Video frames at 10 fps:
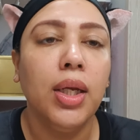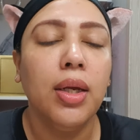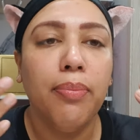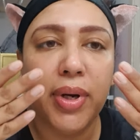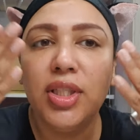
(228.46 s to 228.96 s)

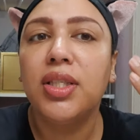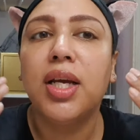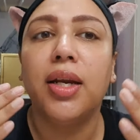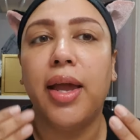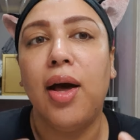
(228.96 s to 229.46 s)
but it just
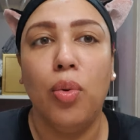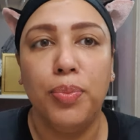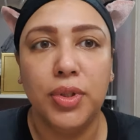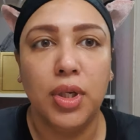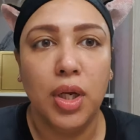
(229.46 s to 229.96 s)
kind of
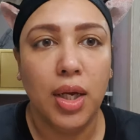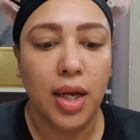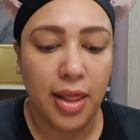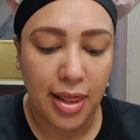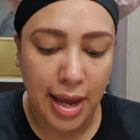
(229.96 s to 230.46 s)
helps
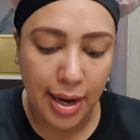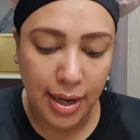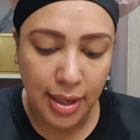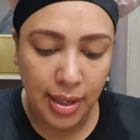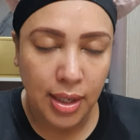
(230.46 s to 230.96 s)
on that.
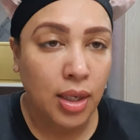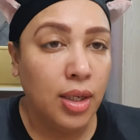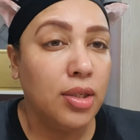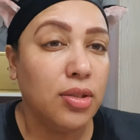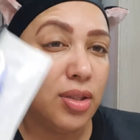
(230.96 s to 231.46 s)

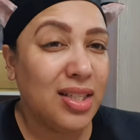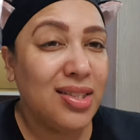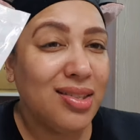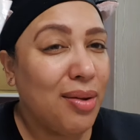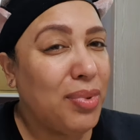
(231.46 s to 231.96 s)
So this
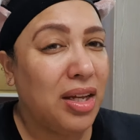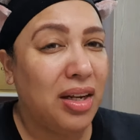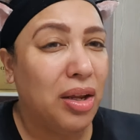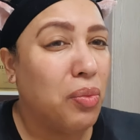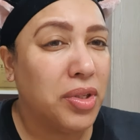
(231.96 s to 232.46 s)
can be done
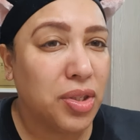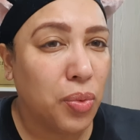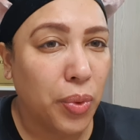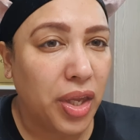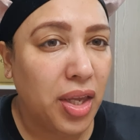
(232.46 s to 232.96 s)
like once a
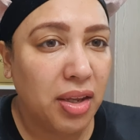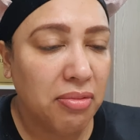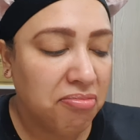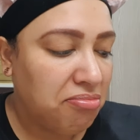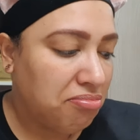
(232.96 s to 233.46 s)
week,
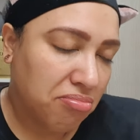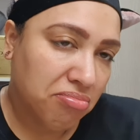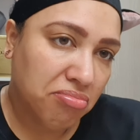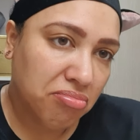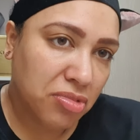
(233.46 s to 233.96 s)

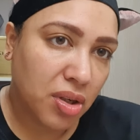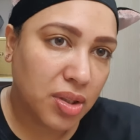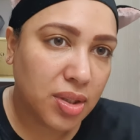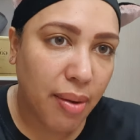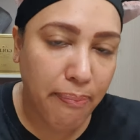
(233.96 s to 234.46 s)
so
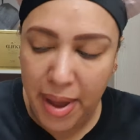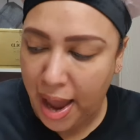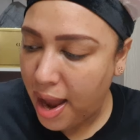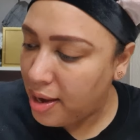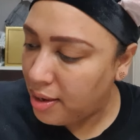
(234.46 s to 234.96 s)
it's not
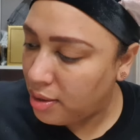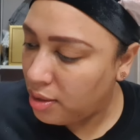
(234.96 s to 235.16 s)
bad.